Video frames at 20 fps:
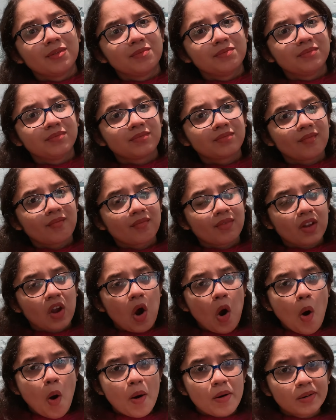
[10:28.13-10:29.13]
You know what,
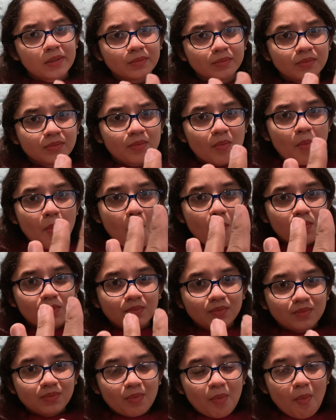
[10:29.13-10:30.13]
guys? I'm gonna be
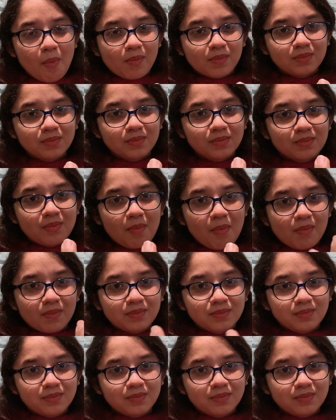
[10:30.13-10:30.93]
completely honest here.